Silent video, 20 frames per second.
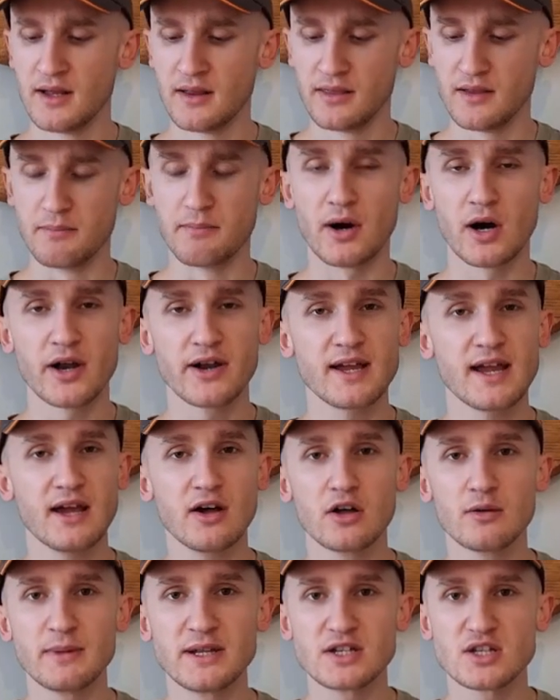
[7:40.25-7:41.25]
The buttery
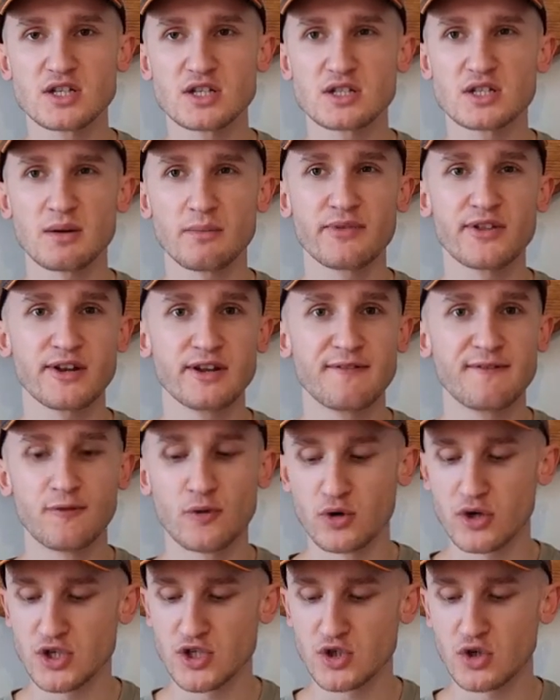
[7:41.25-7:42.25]
elements, something to
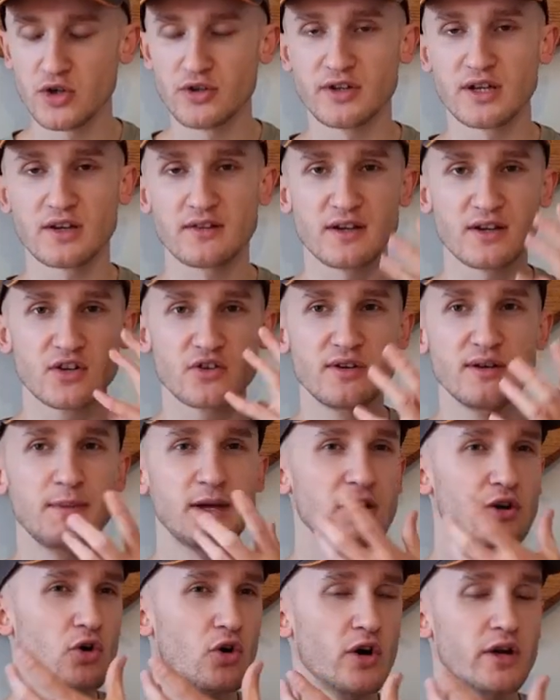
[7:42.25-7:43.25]
focus on, the, the
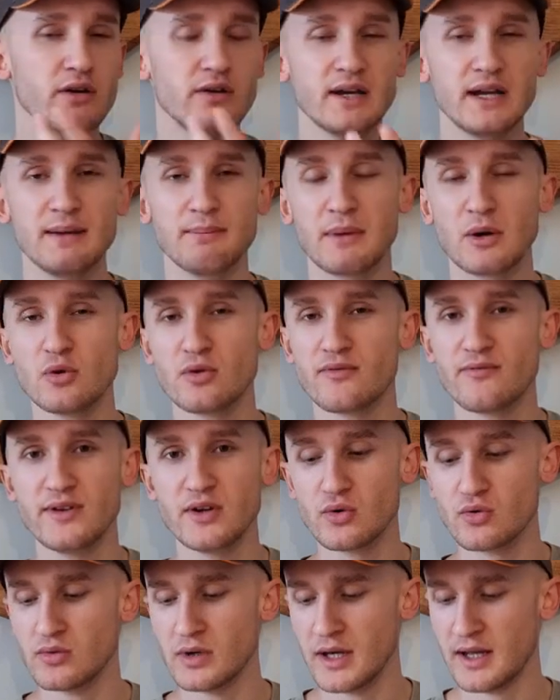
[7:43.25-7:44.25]
creamy, oily
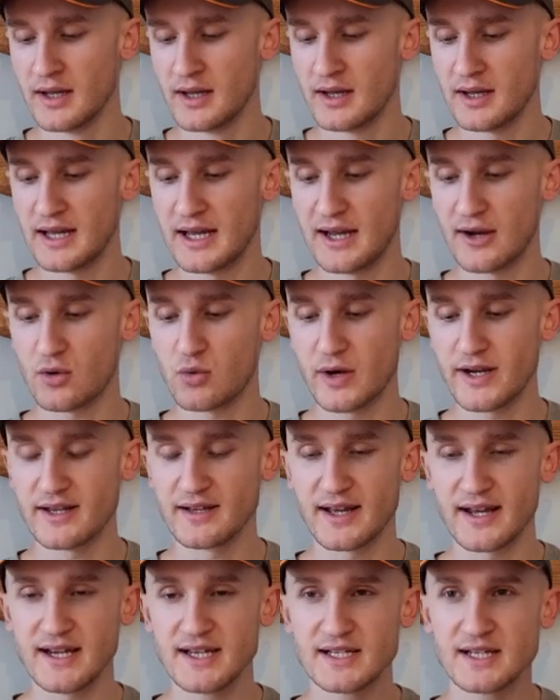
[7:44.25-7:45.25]
mouthfeel, uh, quite
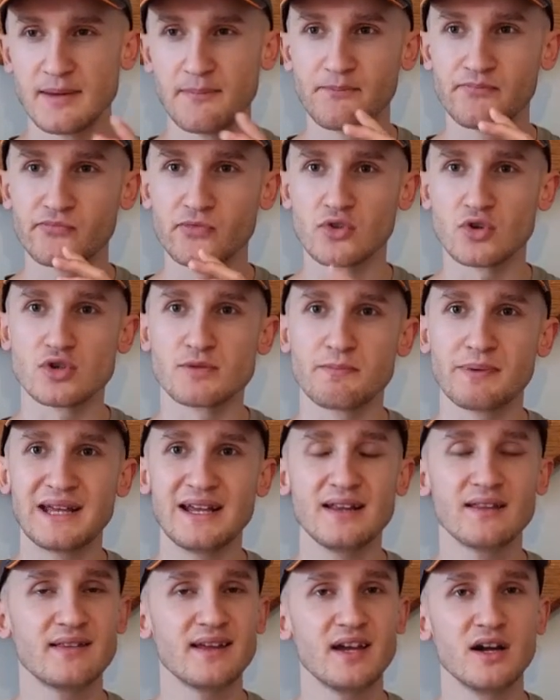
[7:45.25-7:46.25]
nice. There's
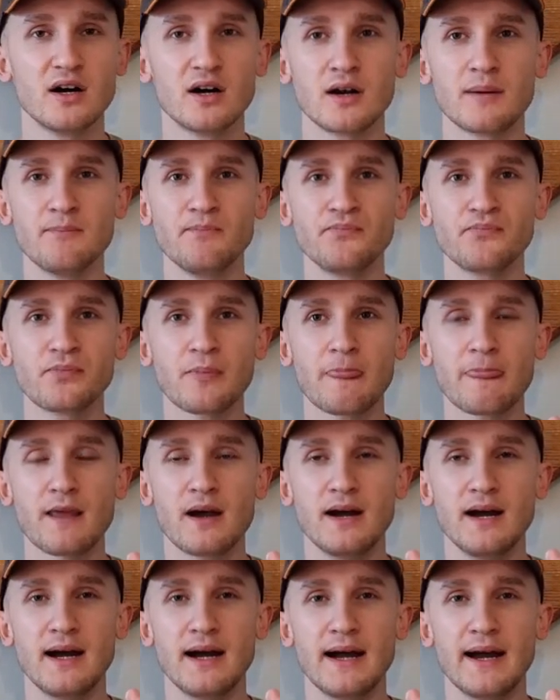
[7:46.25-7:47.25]
peat there,
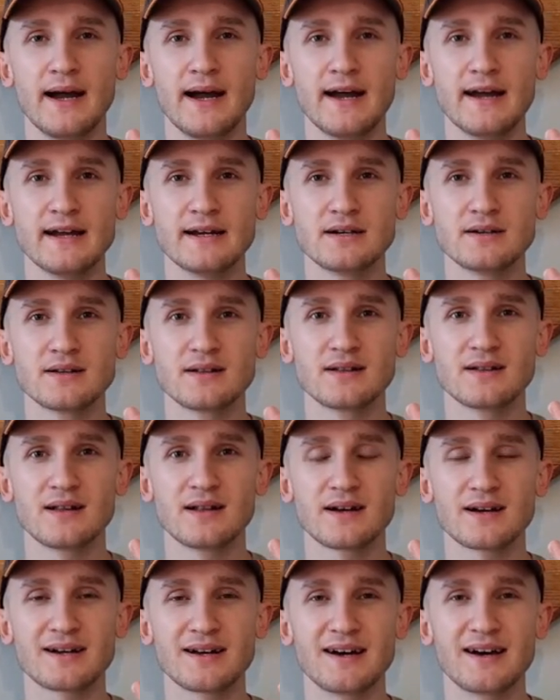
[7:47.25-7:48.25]
uh,
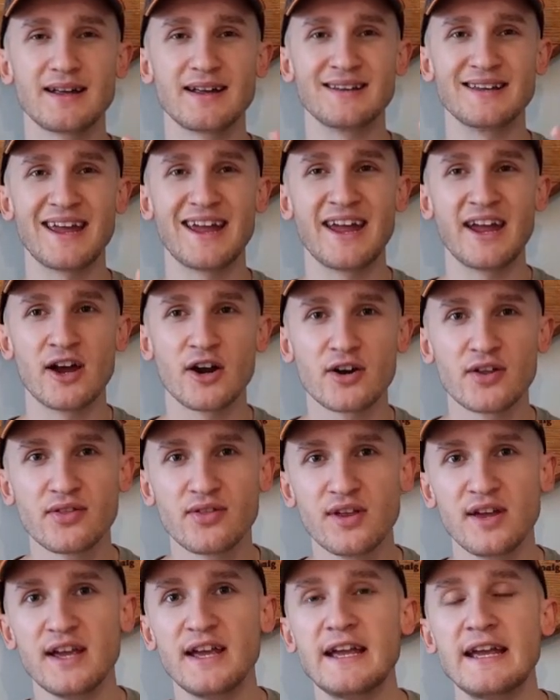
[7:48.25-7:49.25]
got an
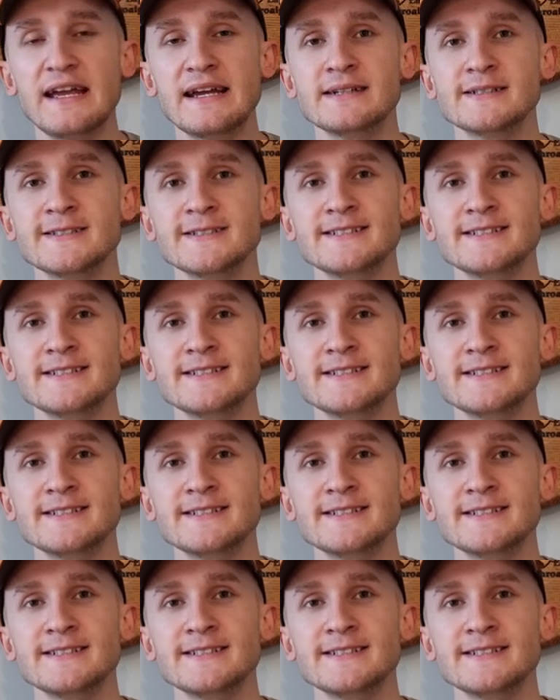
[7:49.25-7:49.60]
earthy...